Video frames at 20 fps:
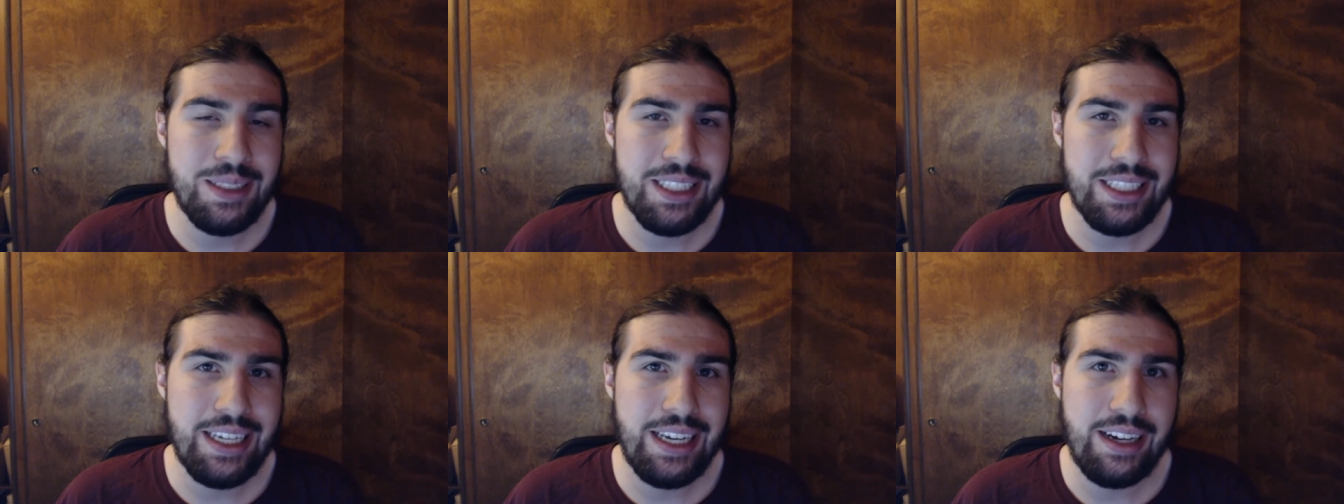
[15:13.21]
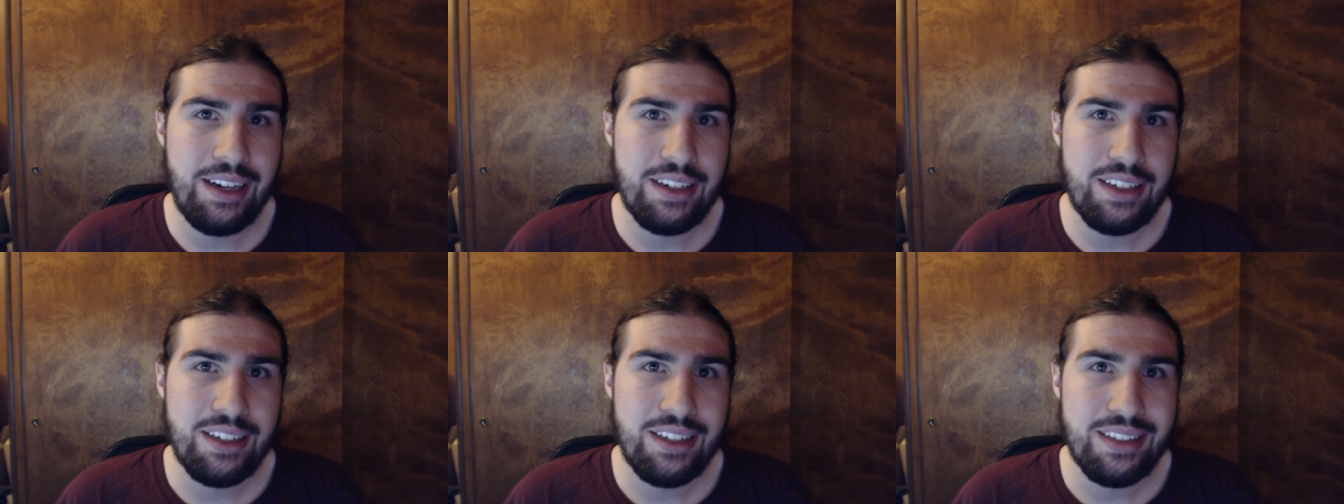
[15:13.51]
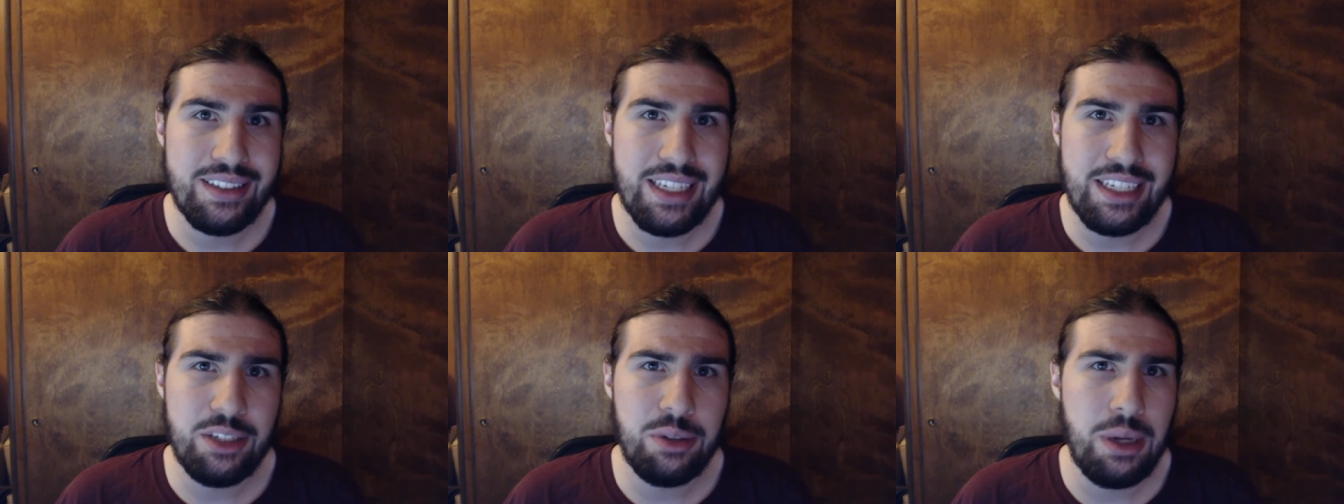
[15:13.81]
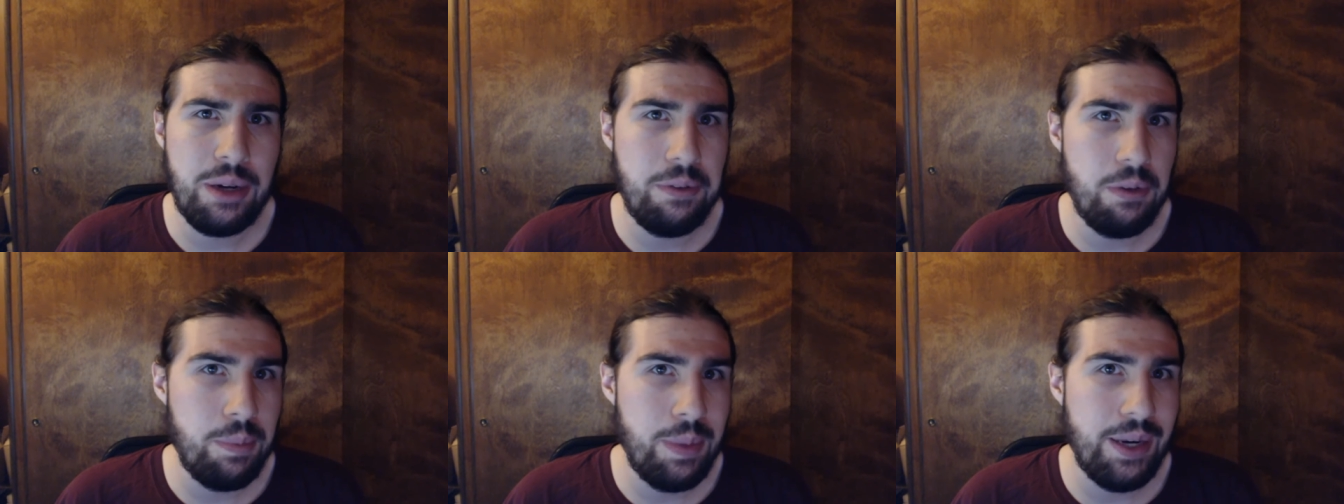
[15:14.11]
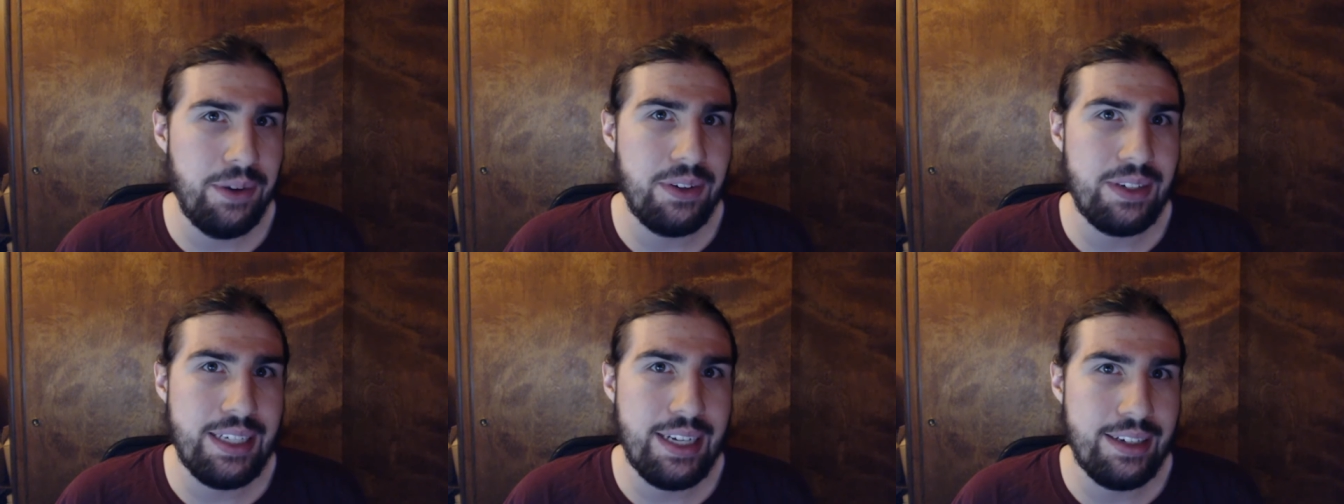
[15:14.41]
again because I do have a bit
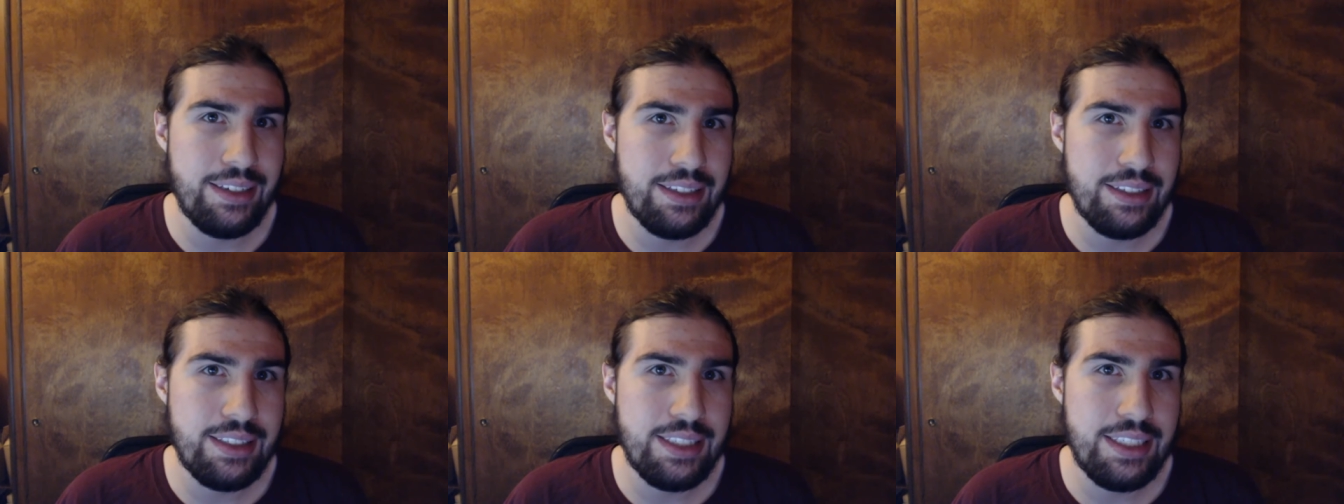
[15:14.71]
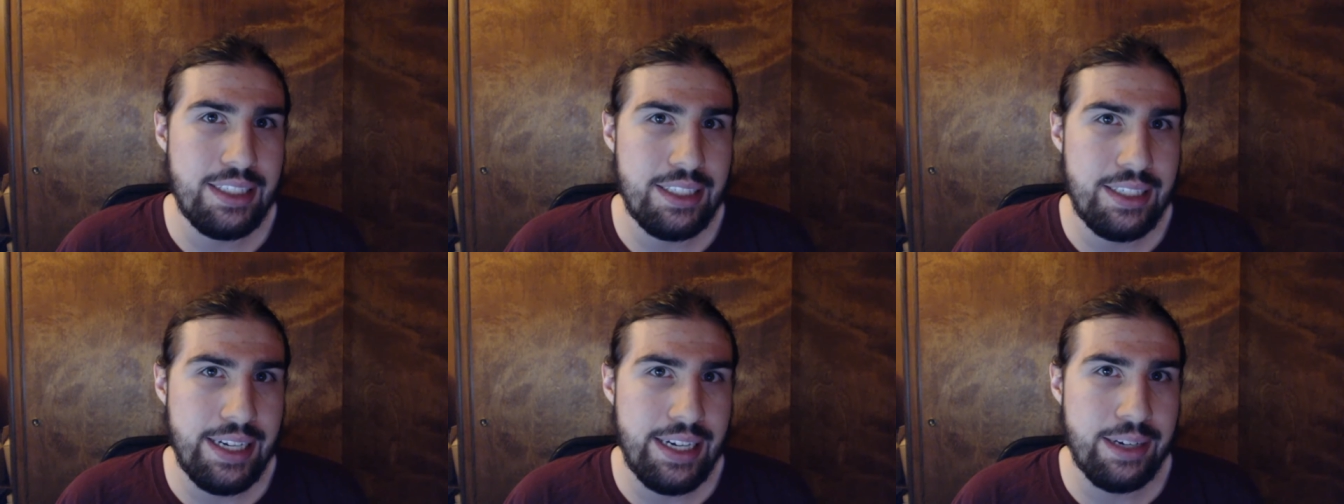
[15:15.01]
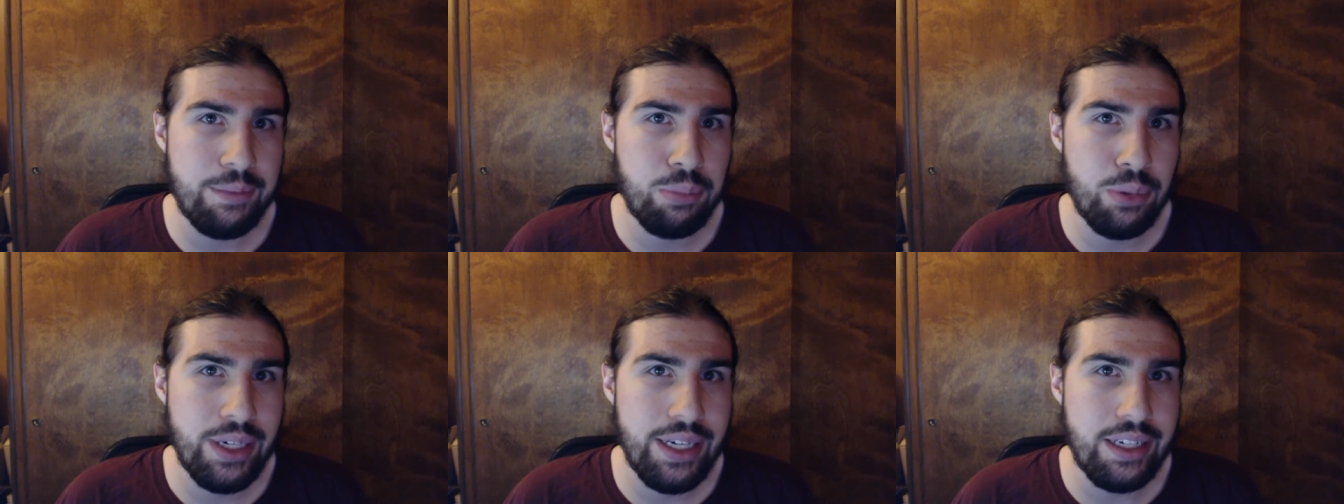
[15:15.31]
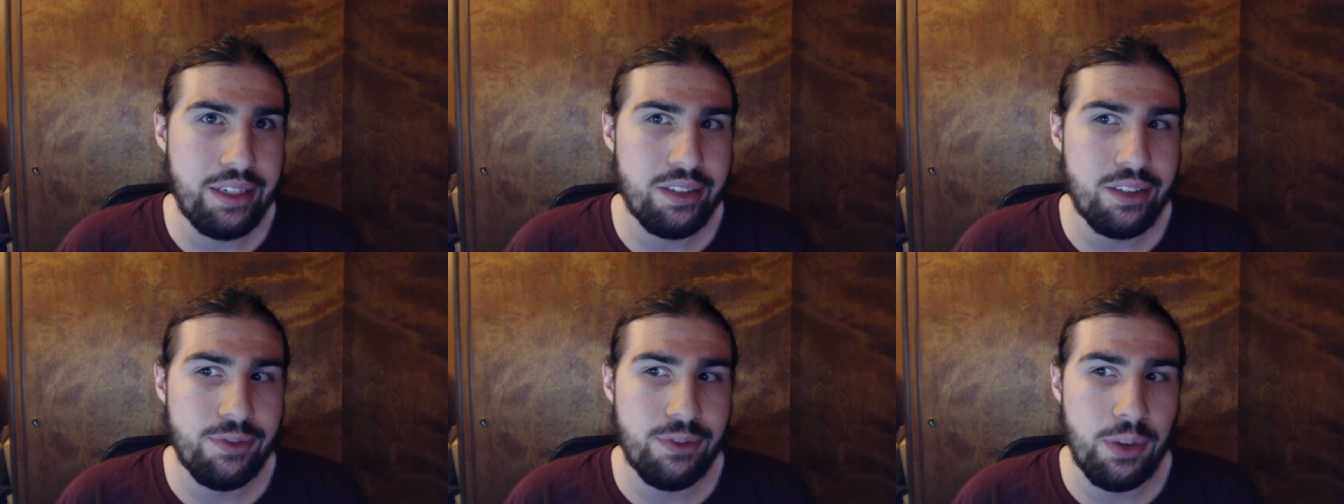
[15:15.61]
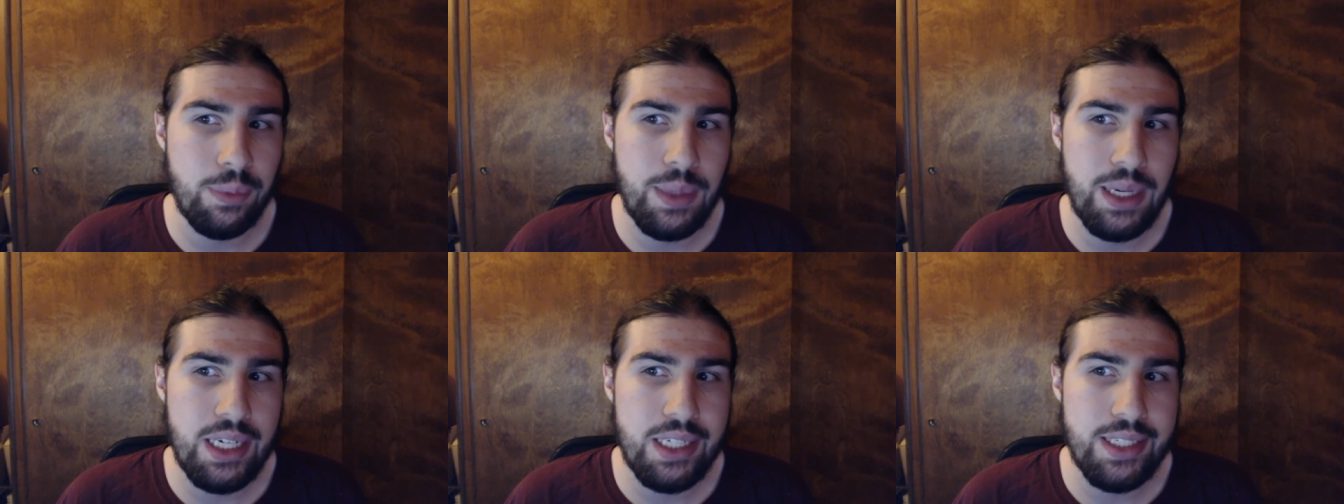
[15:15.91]
of a tendency to take breaks
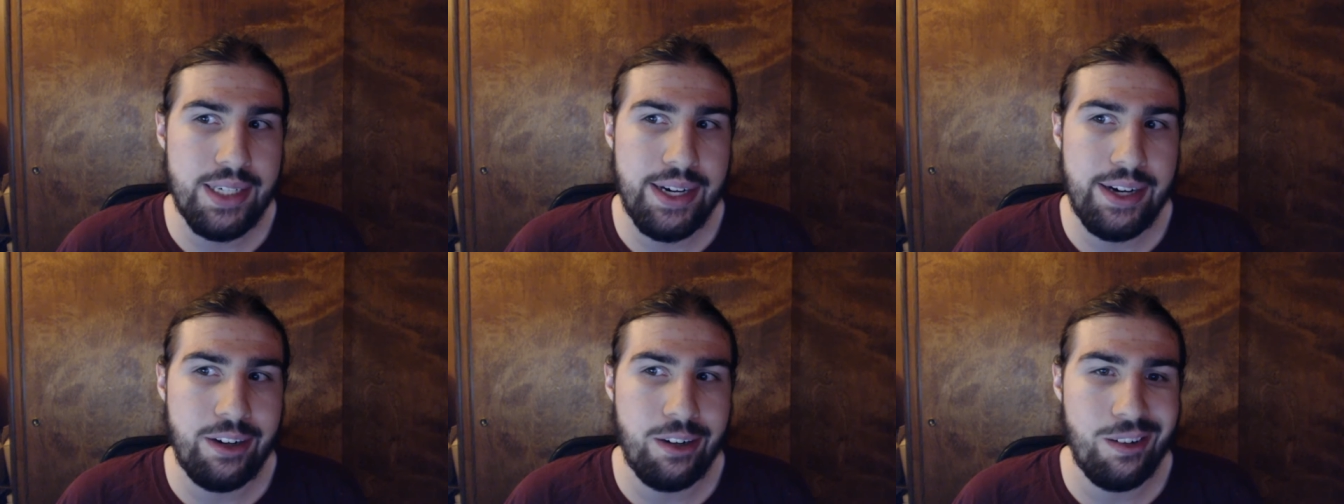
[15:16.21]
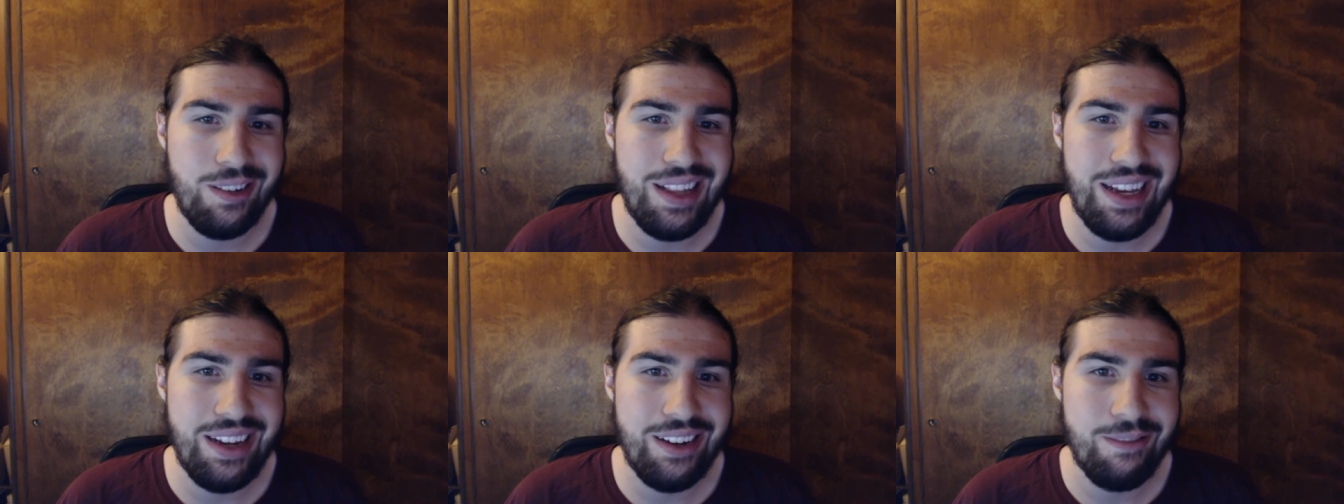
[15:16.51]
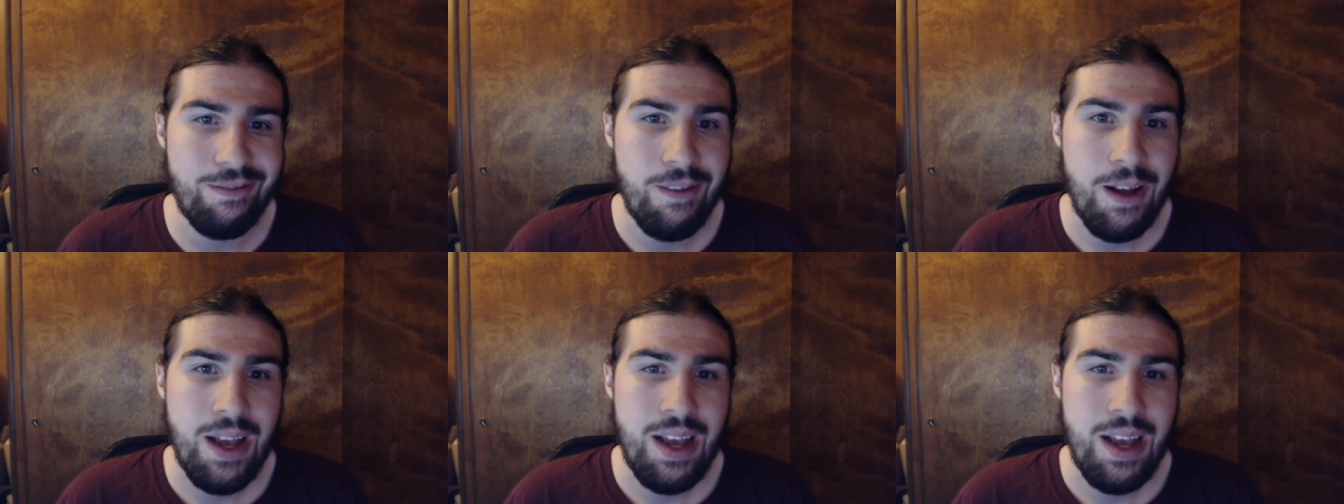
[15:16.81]
from my channel and